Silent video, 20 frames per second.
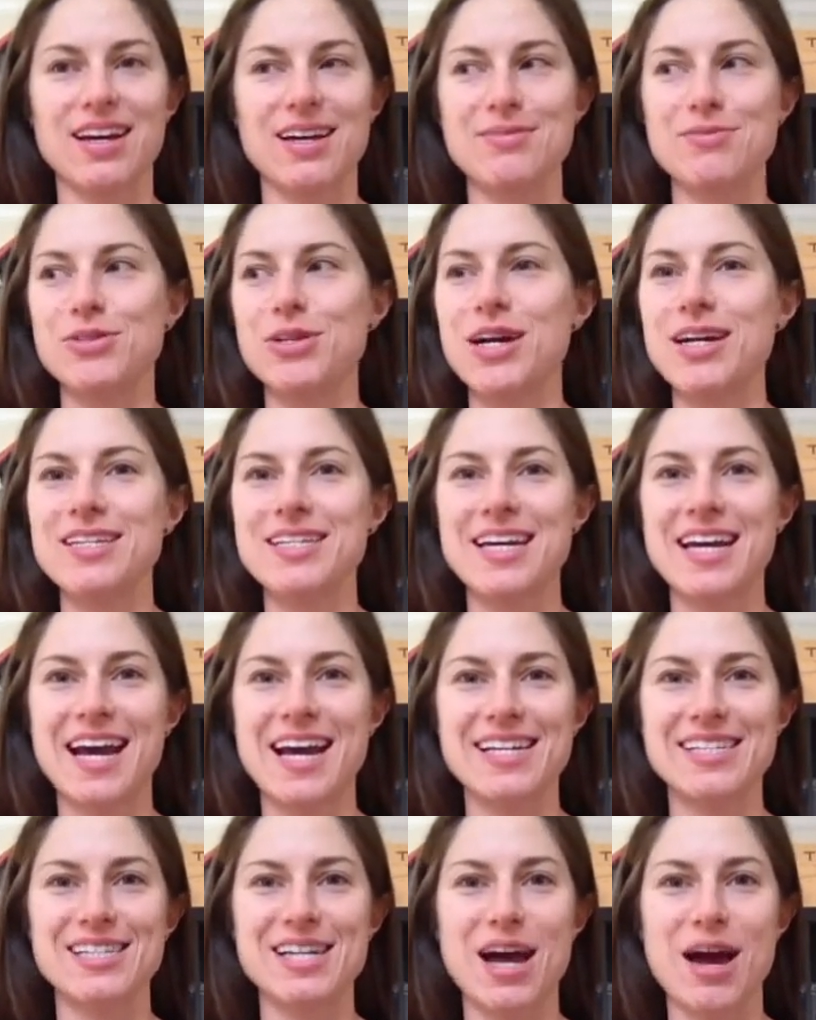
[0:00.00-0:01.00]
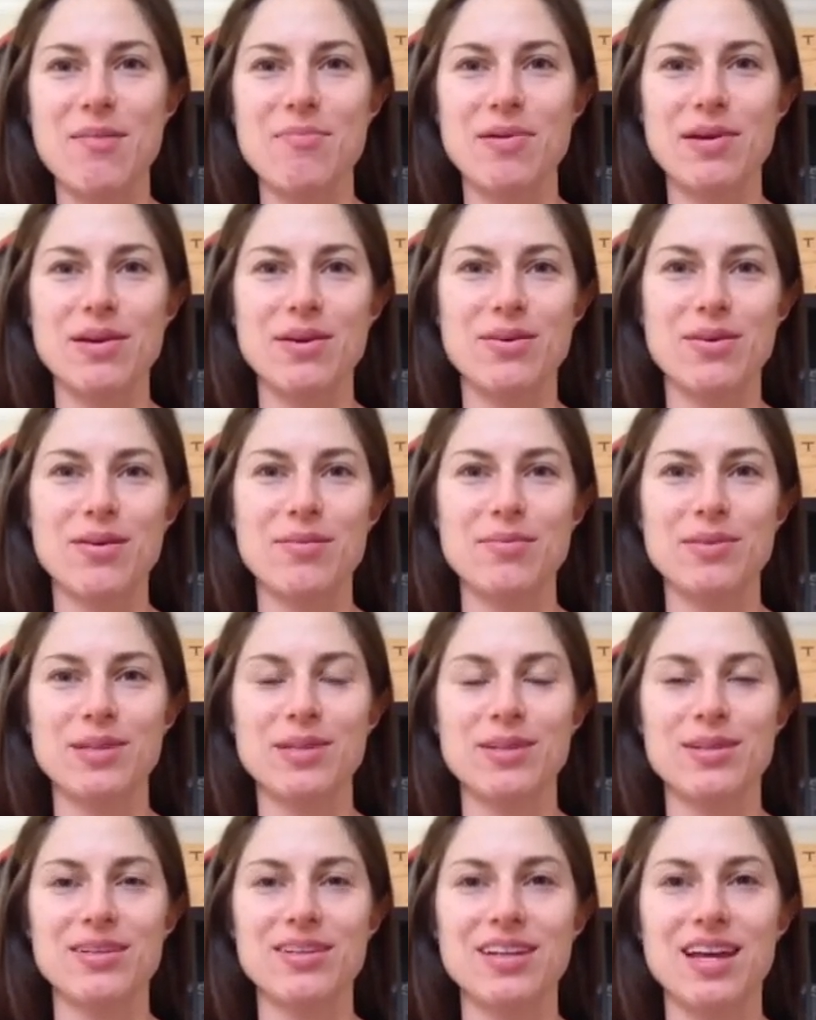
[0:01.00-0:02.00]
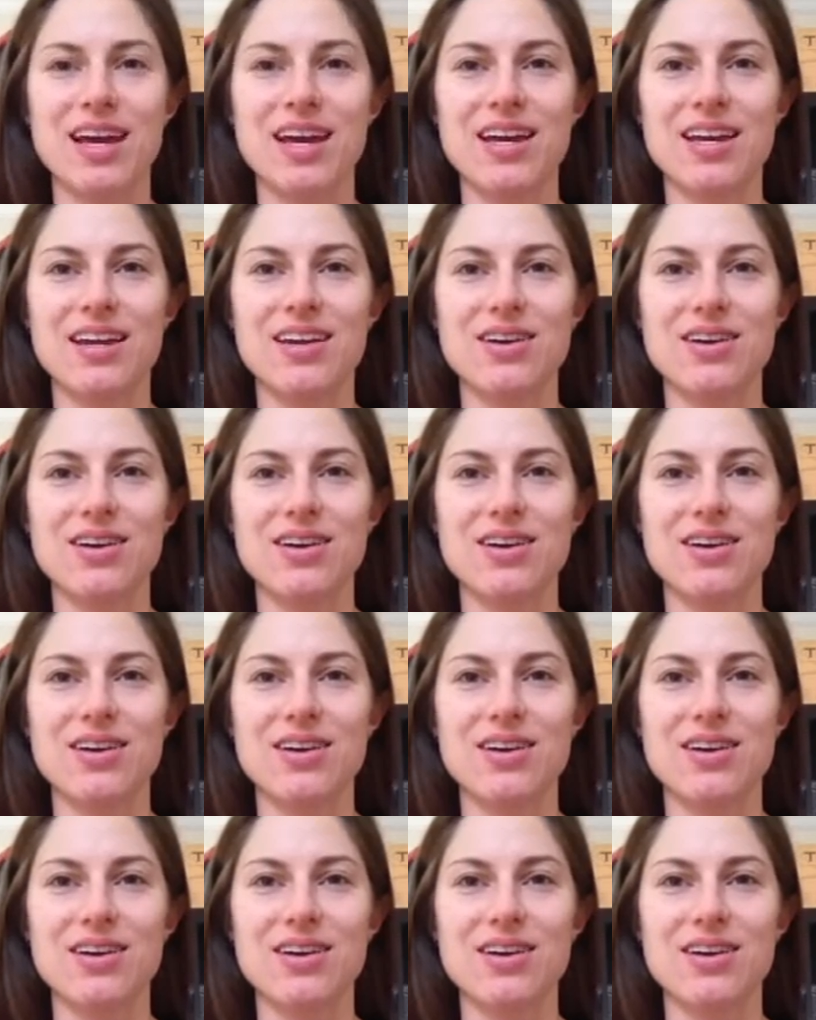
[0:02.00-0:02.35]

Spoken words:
I'm trying to catch up. I know I'm a little late